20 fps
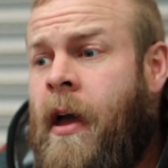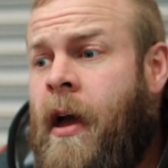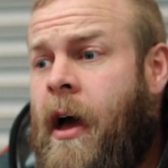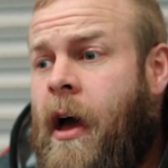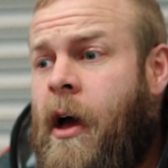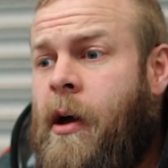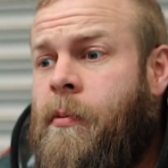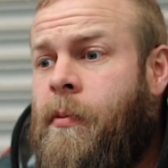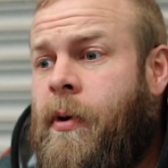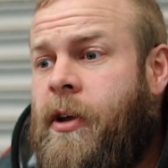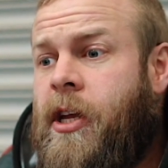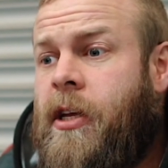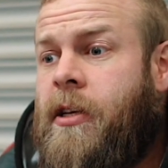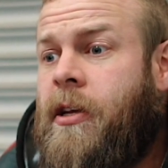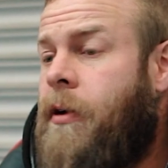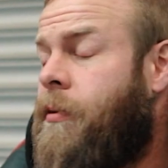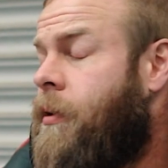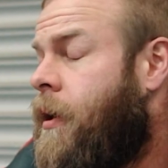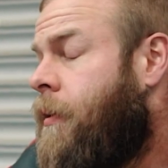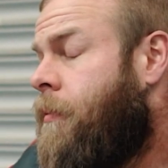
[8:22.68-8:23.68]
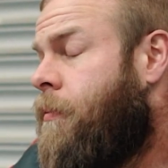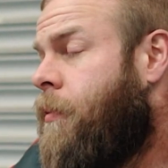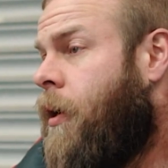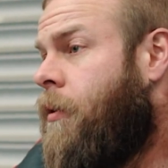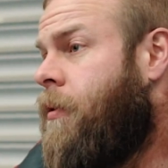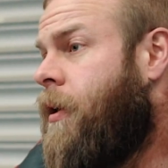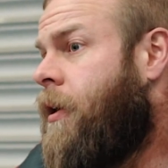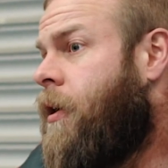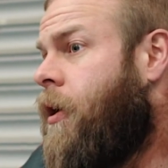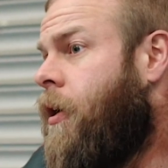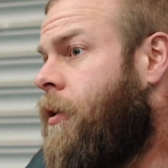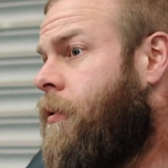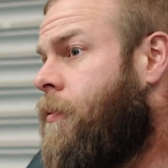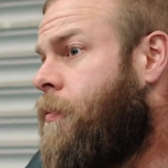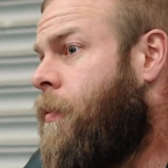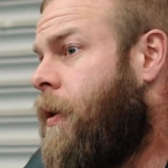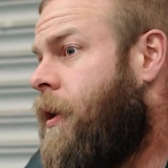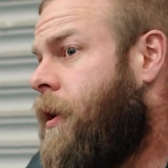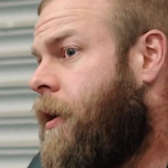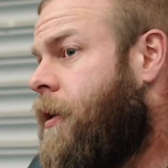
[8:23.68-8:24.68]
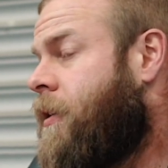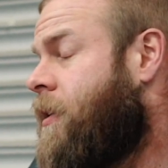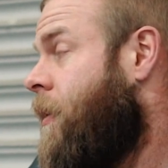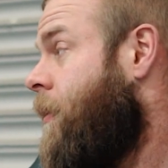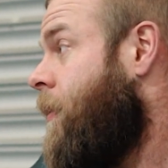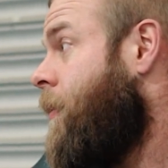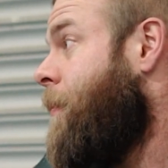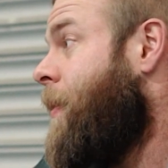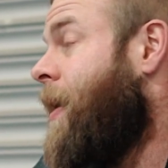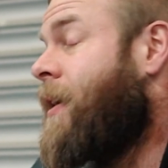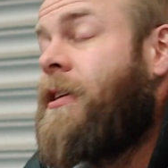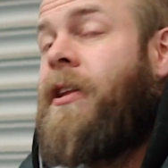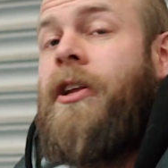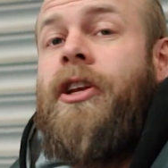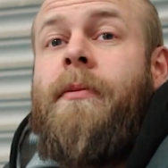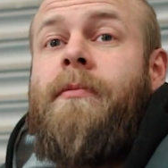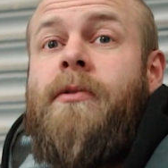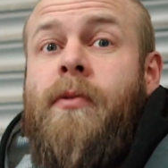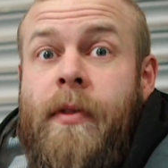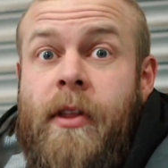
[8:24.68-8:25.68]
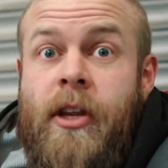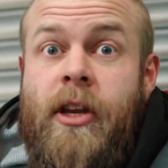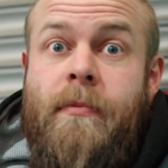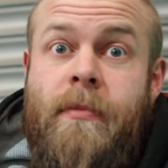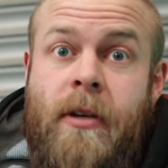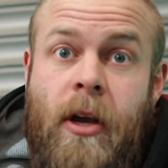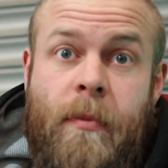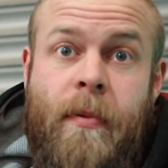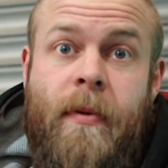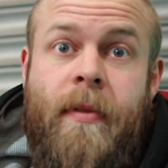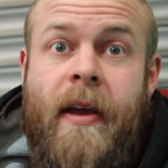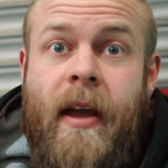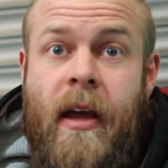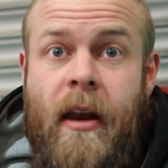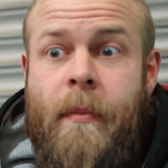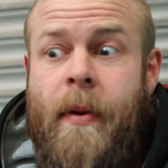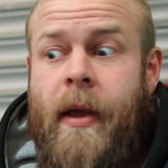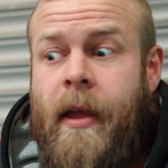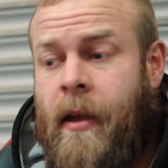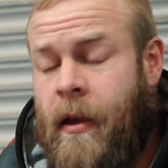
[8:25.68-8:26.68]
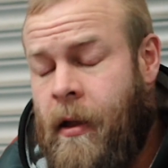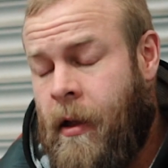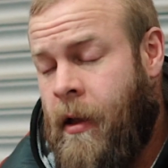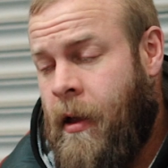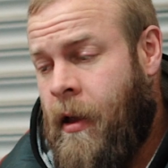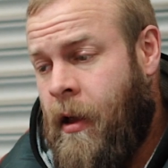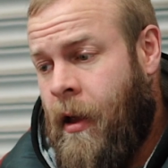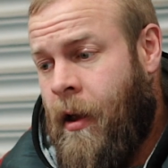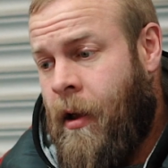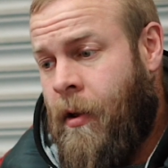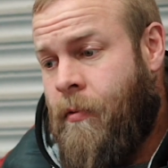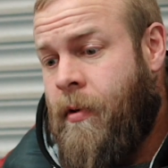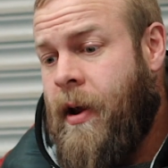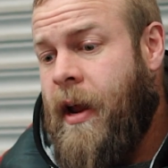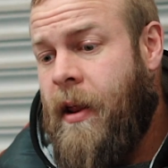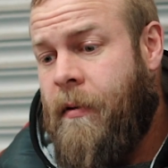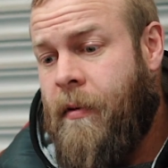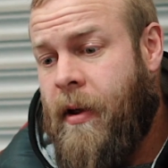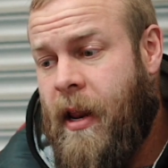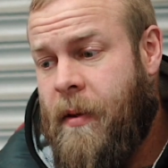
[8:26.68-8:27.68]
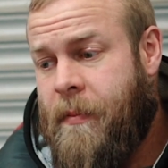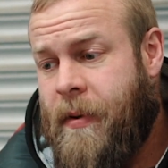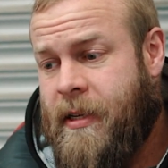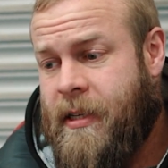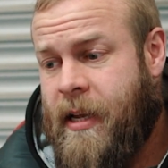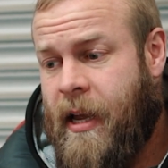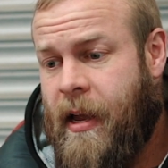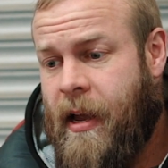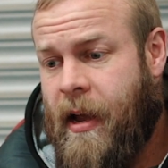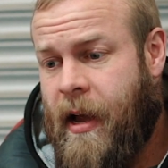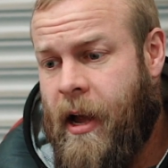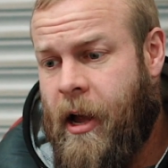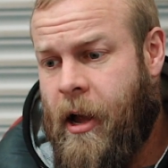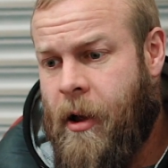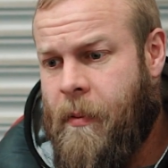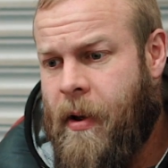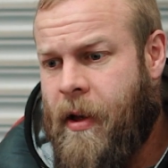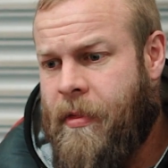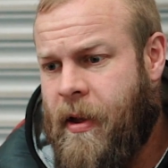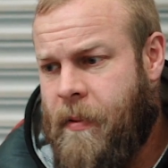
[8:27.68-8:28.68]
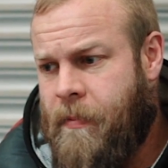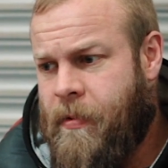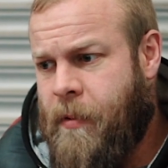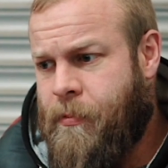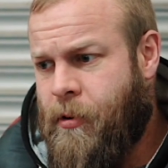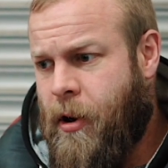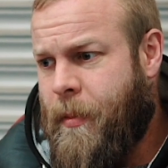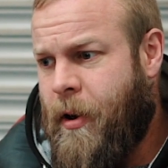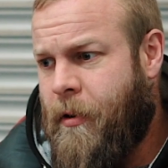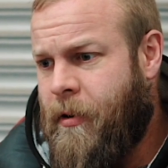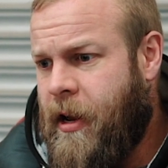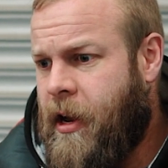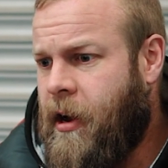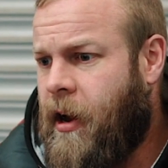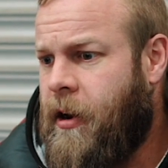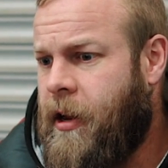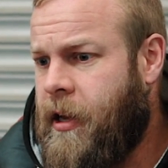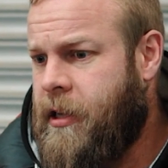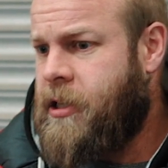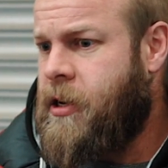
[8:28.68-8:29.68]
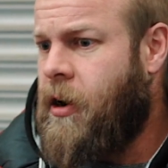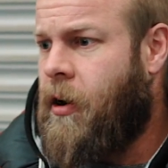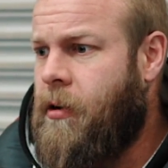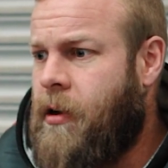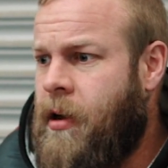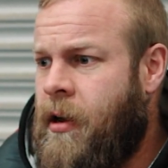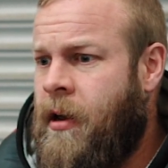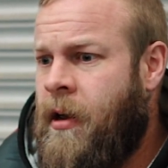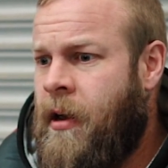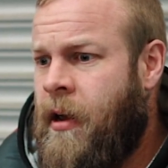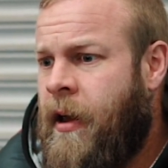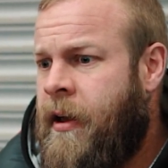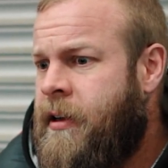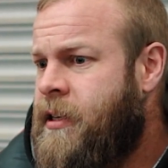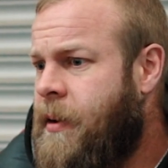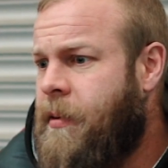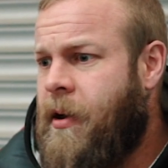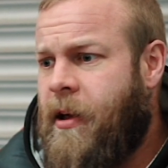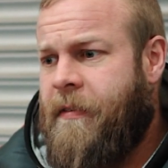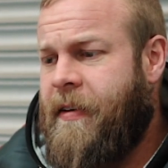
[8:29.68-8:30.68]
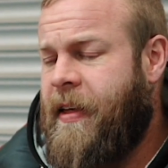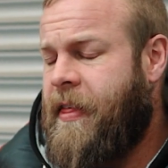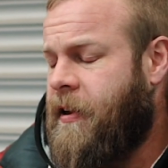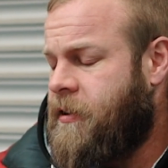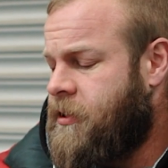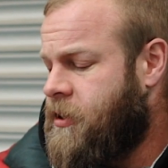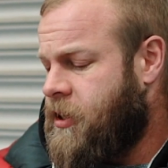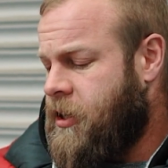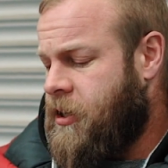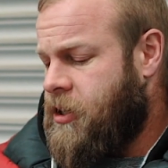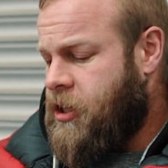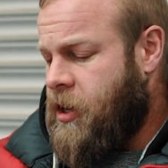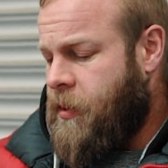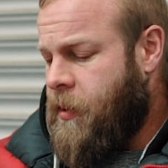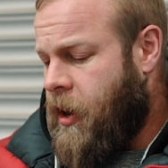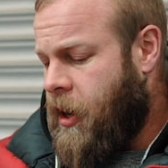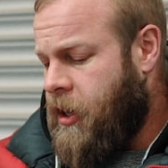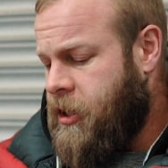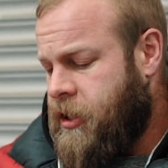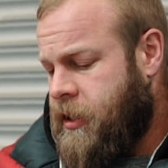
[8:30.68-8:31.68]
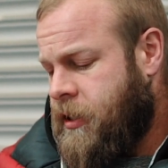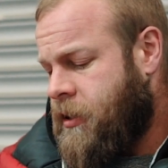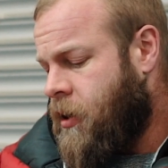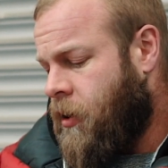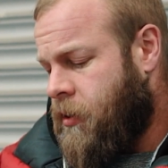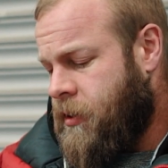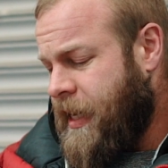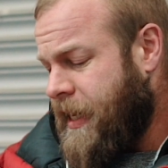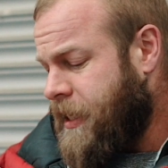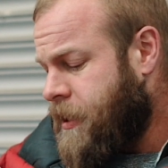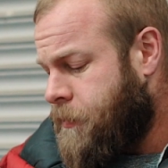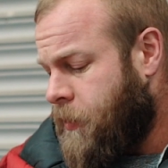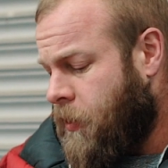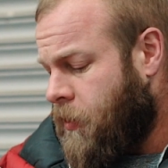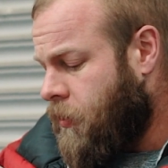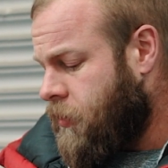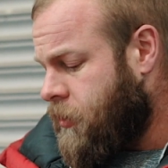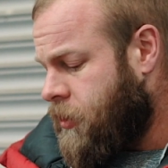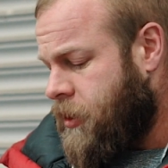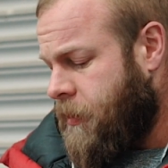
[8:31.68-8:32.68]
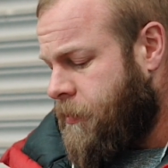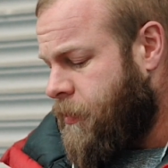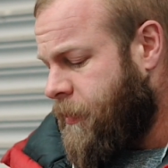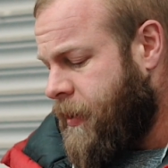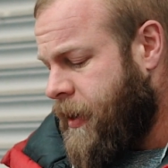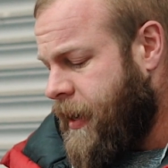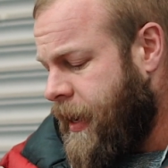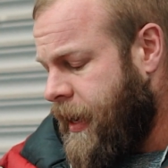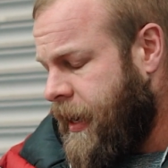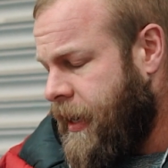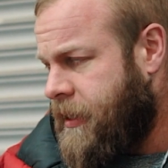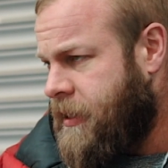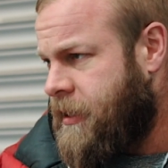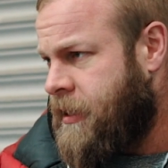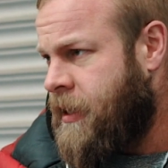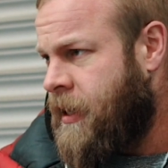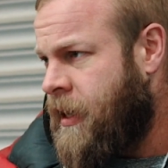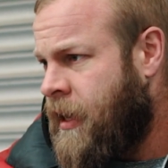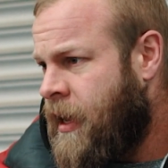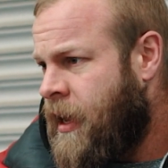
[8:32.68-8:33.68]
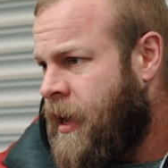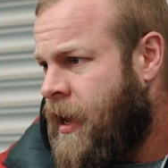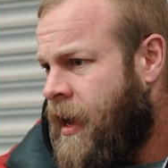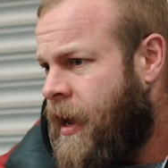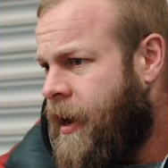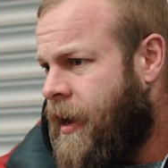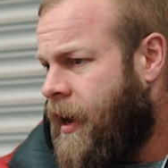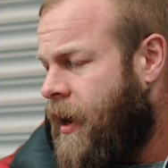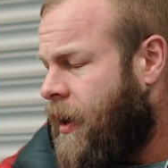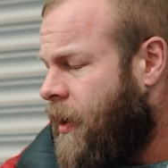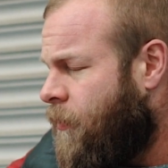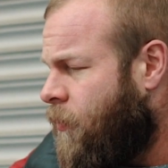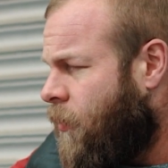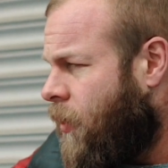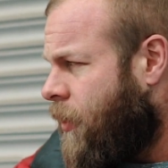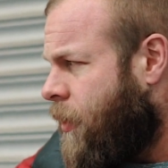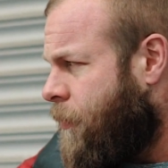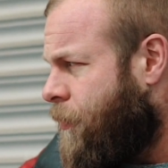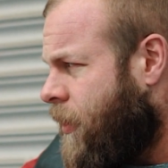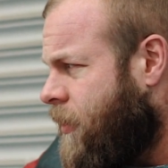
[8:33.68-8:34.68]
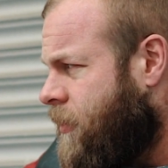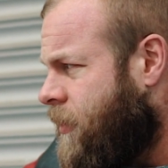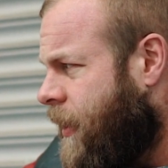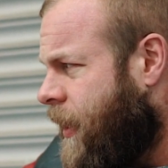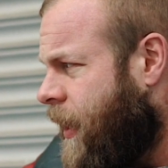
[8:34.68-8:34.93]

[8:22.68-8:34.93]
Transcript: um, which is only only good when you consider that the are gyms. When the gyms open, they're going to be really really busy. Um, and they, they primarily kind of stock same kind of ethos as us. So us, Conteh Sports, Supplement Needs. Um, what other brands are you